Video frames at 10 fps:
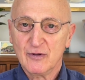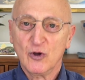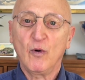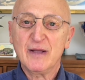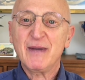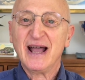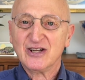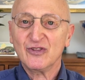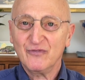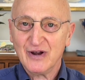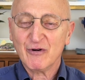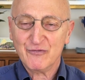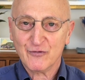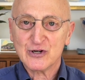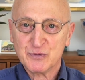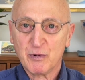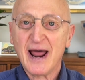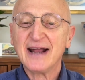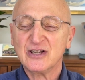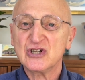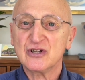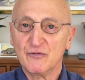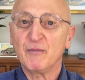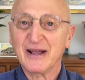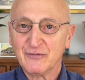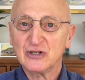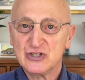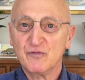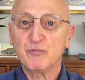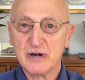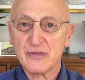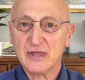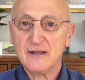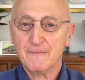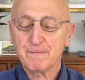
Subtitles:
going back to the very first practice of mindfulness of breathing,